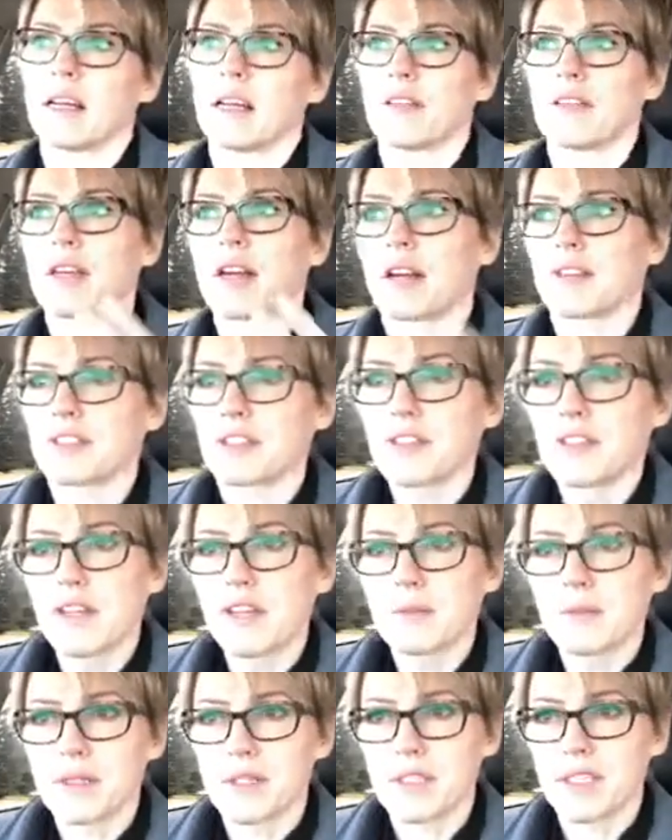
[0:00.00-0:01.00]
The other
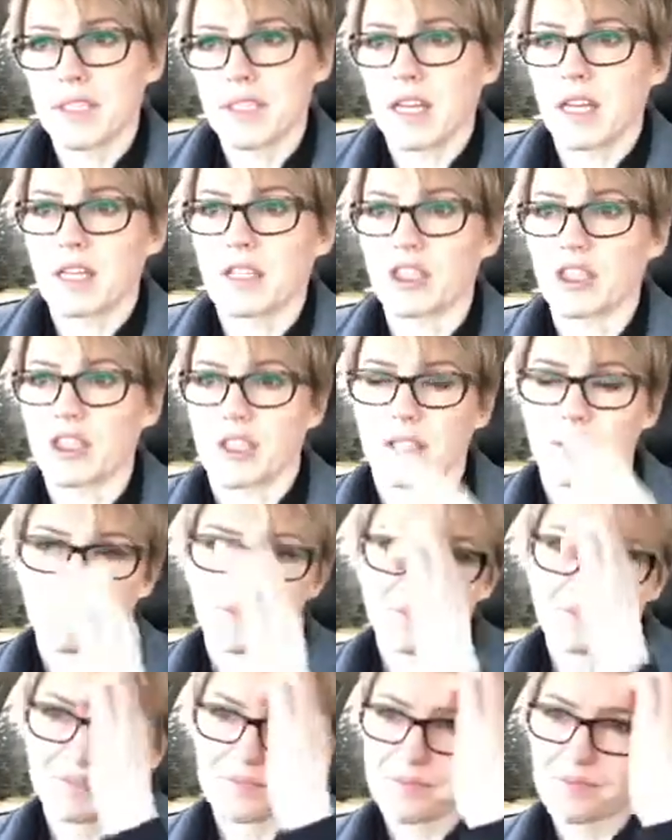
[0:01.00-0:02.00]
thing with staging
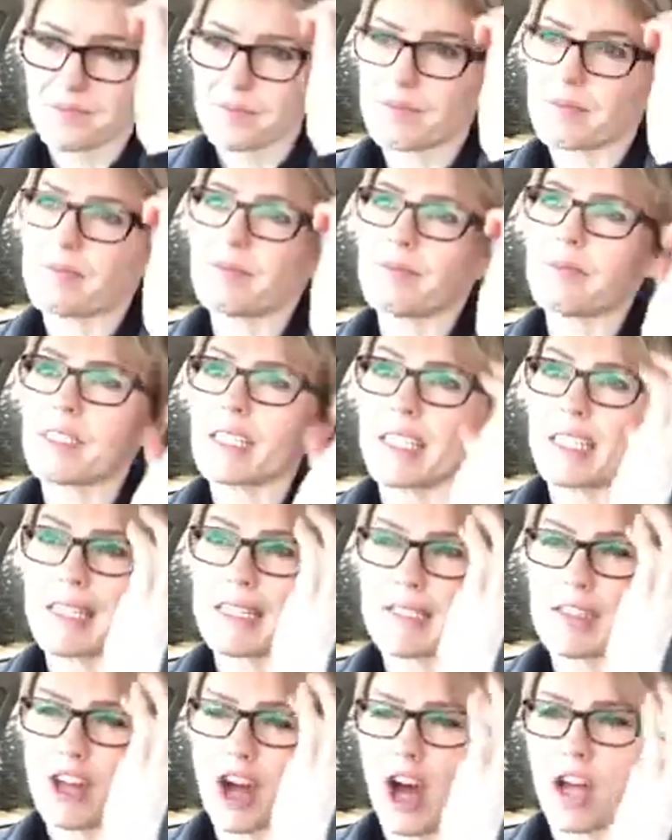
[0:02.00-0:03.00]

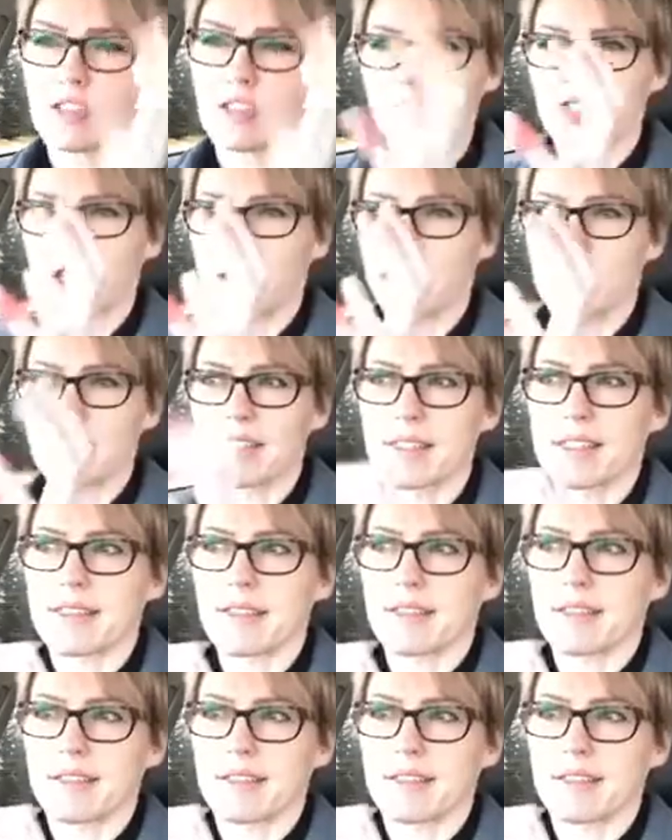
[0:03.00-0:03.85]
is not just